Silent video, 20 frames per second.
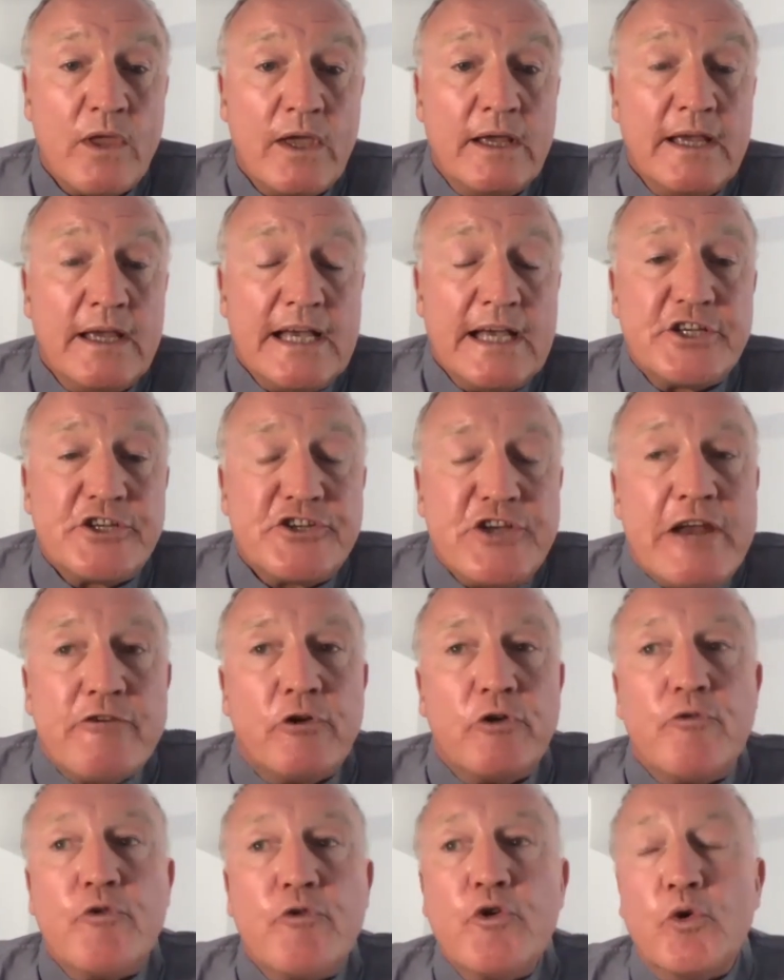As a
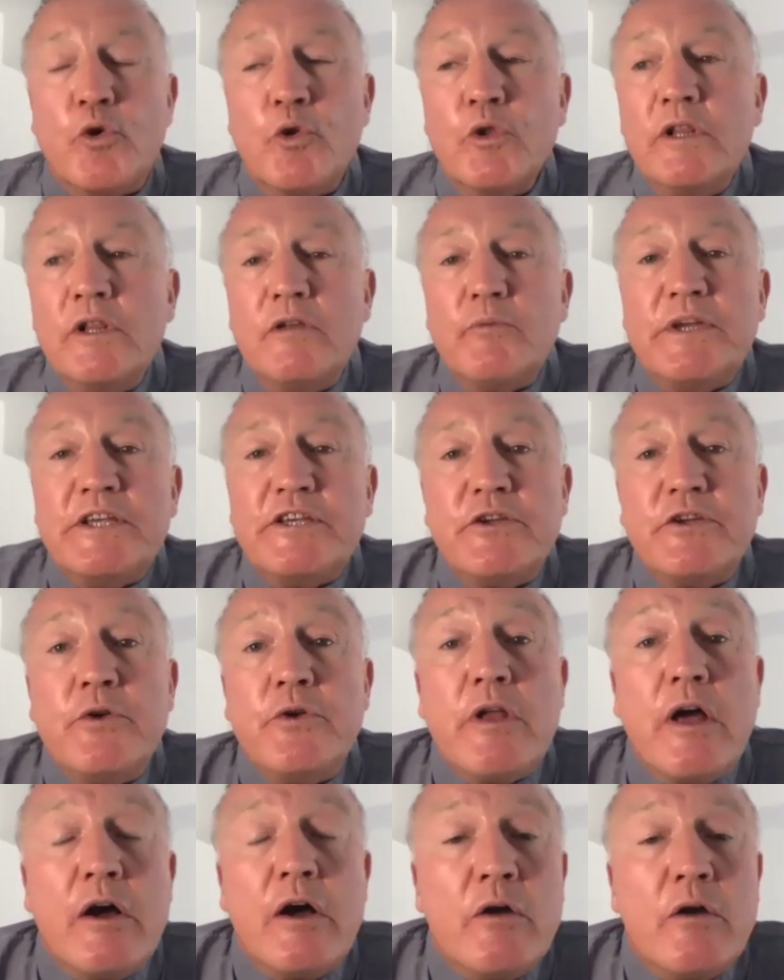general rule, we do
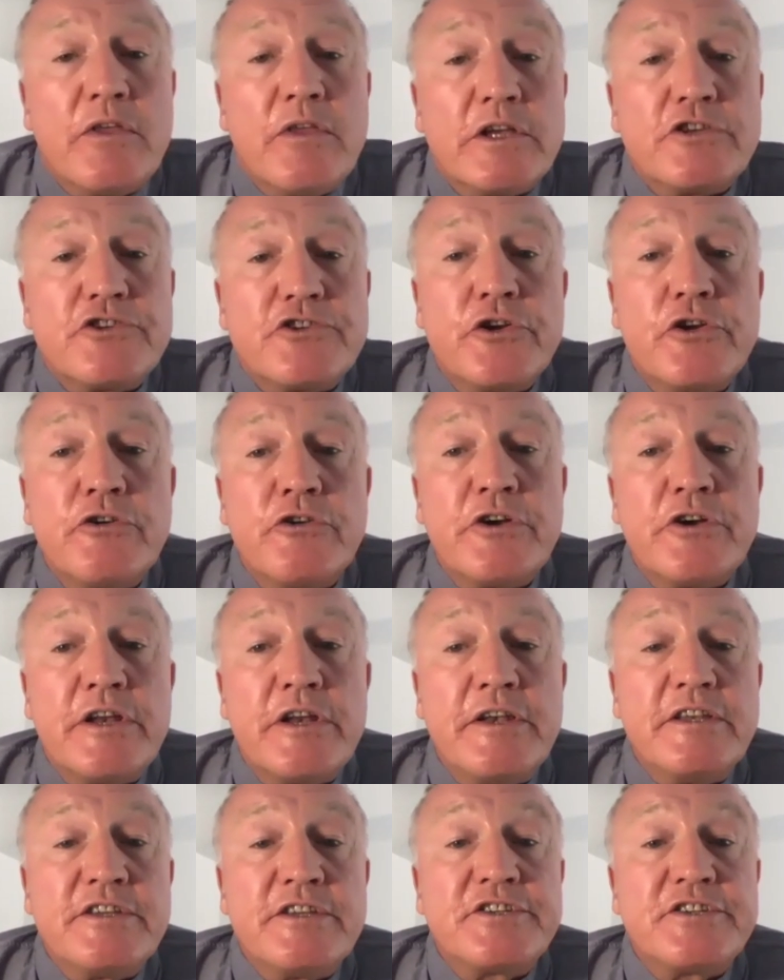know that
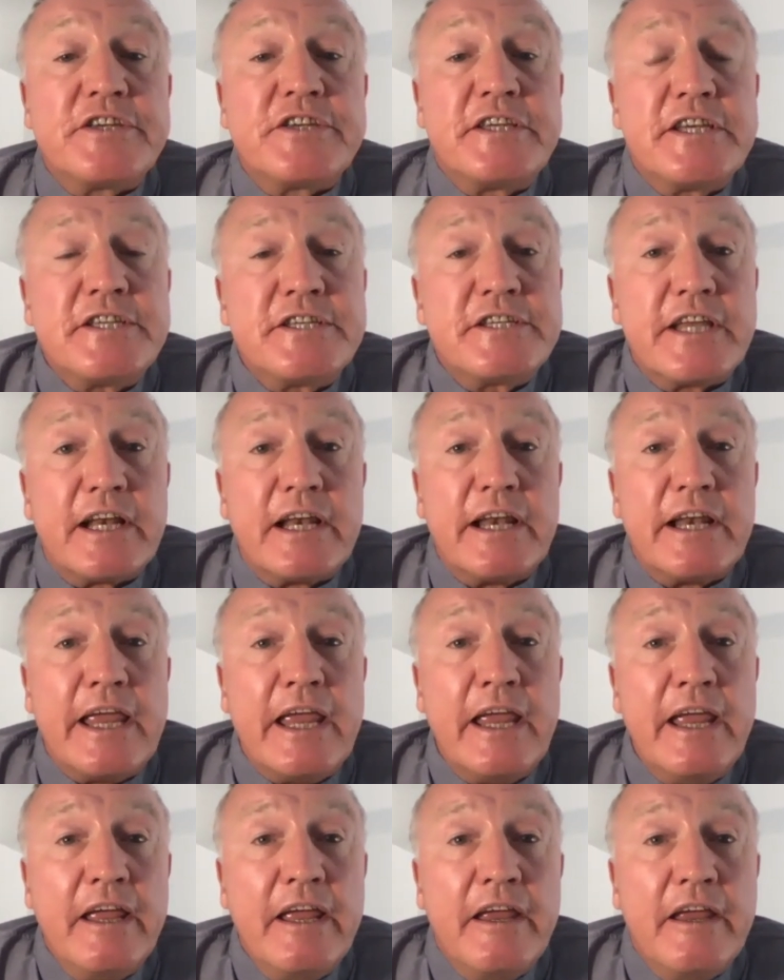children
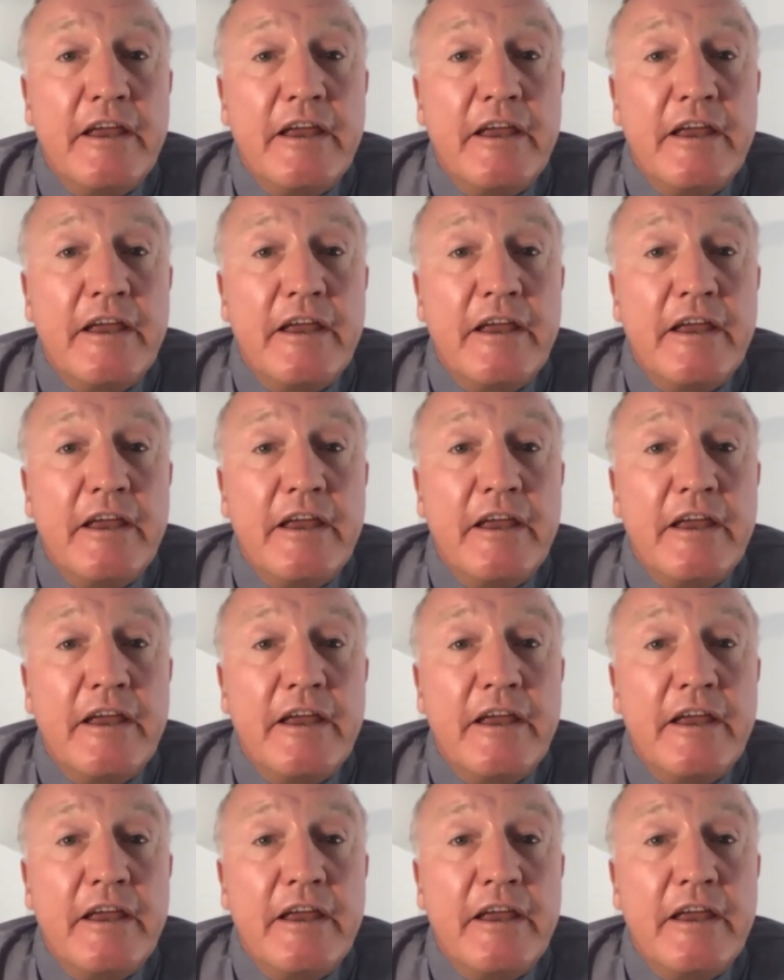statistically